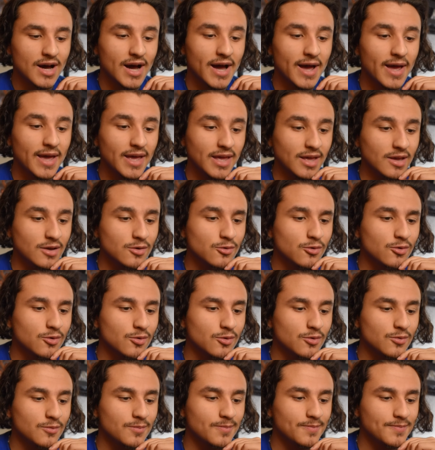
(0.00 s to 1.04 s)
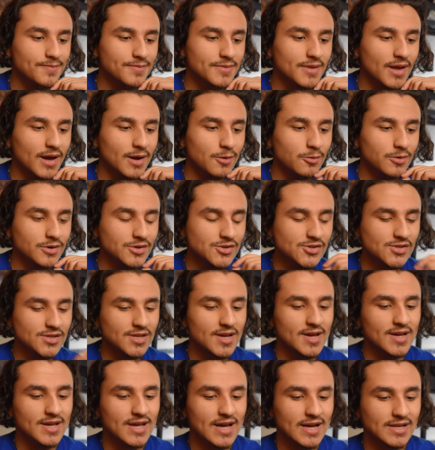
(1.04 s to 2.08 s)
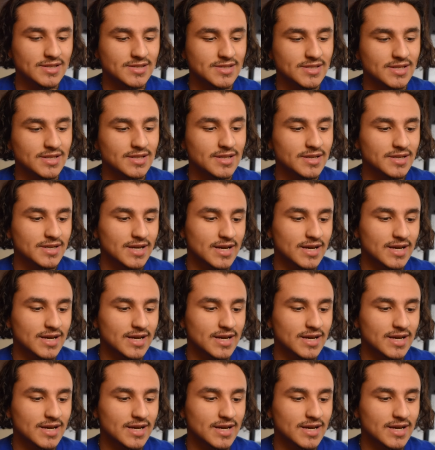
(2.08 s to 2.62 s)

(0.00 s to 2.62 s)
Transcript: I I wish that Godzilla